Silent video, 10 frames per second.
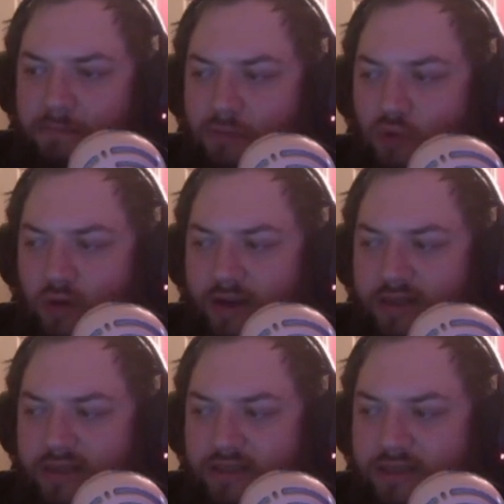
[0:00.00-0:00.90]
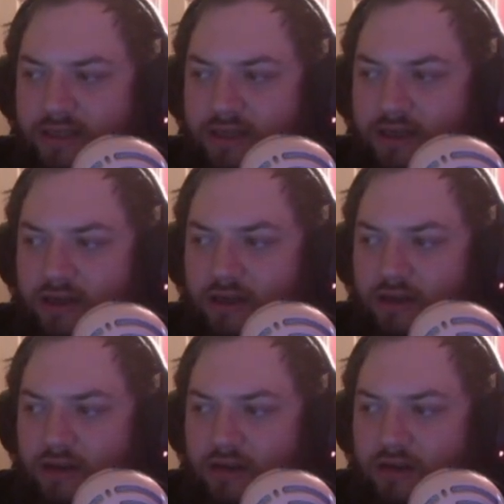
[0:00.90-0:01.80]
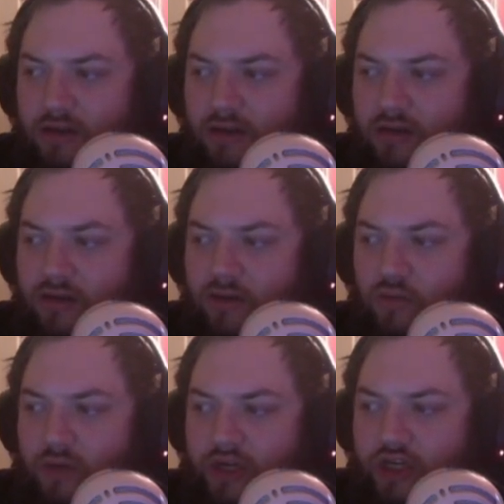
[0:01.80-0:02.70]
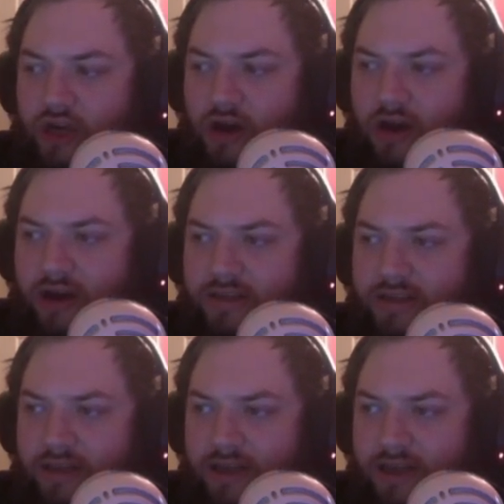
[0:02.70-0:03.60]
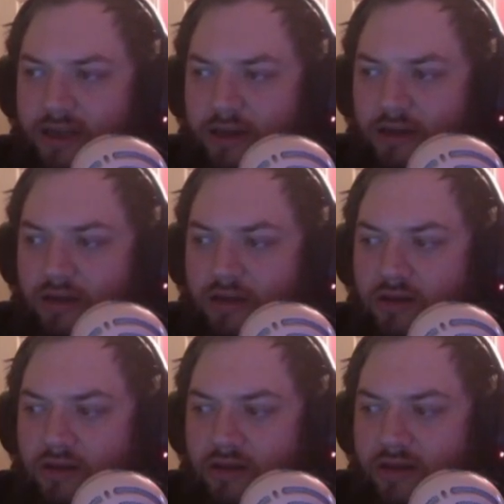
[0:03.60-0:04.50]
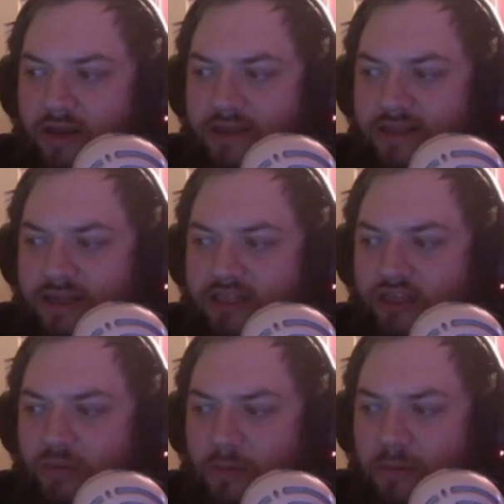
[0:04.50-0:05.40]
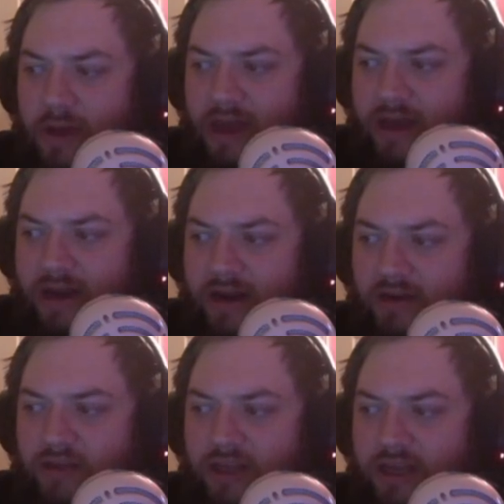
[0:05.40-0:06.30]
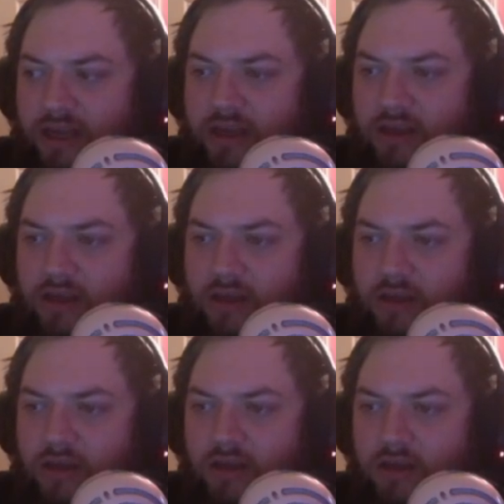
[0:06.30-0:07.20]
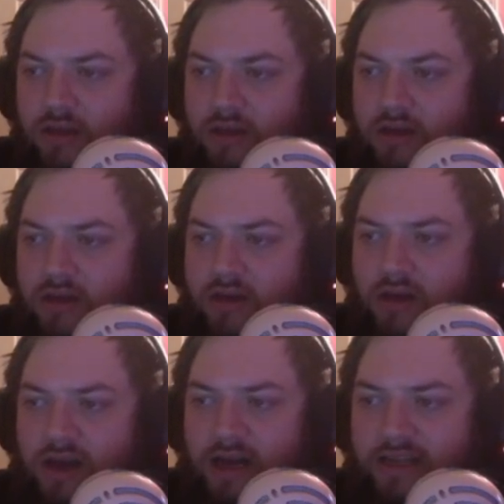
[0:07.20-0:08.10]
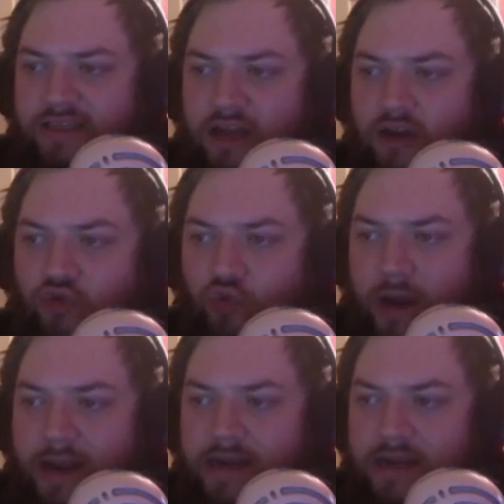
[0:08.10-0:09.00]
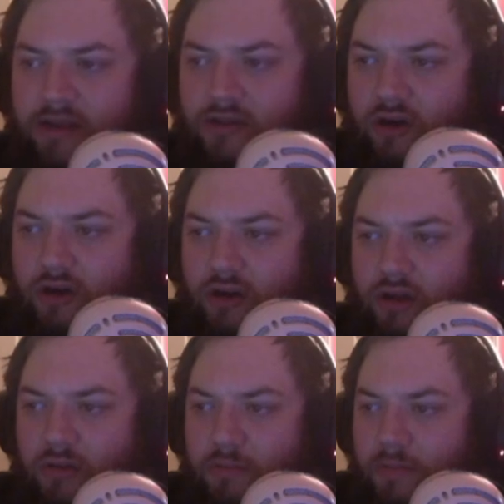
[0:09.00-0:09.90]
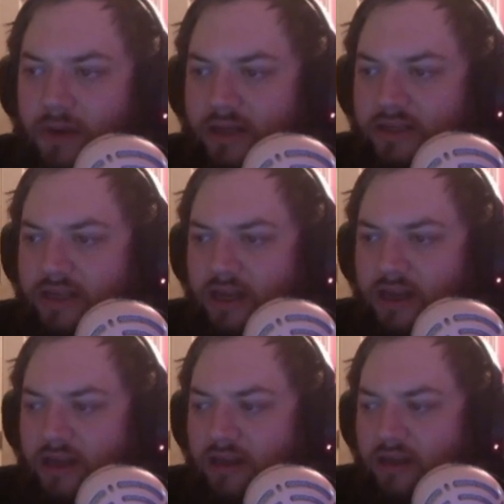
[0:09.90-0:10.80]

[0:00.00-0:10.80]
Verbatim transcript: points, which honestly, it's not super bad, I don't think. Uh, it's not great either, but uh,